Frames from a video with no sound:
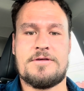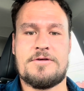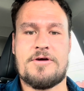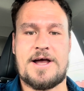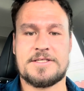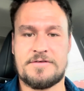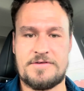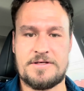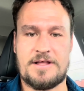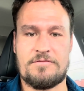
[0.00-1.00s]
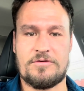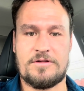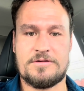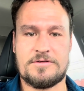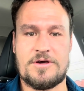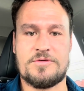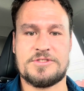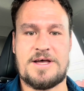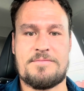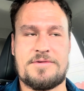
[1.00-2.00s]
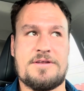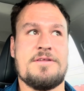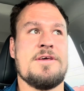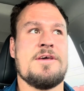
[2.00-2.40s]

and your activity level goes up, and